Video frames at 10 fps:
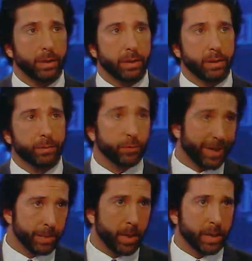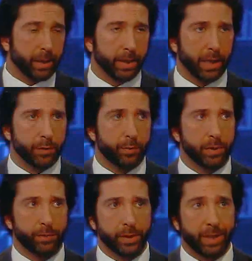in Santa Monica,
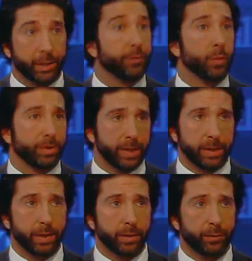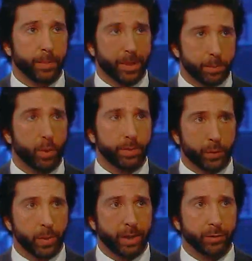California for the last 14 years. I'm on the board
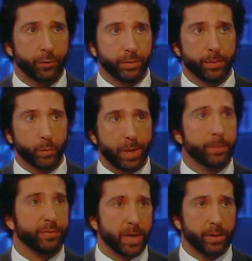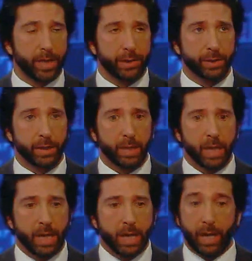of directors of the Rape Foundation.
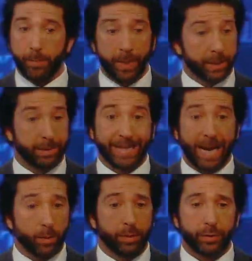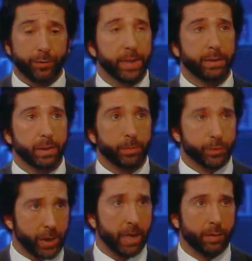And I met countless victims,
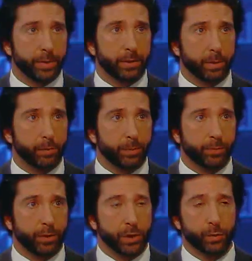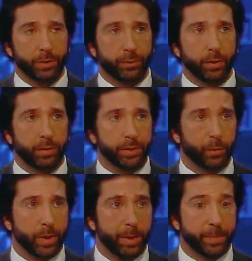child victims of sexual assault
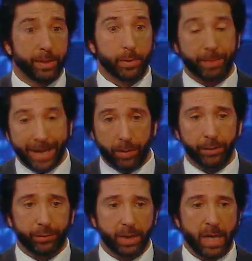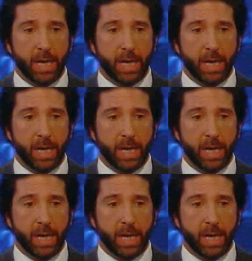and rape, and their parents.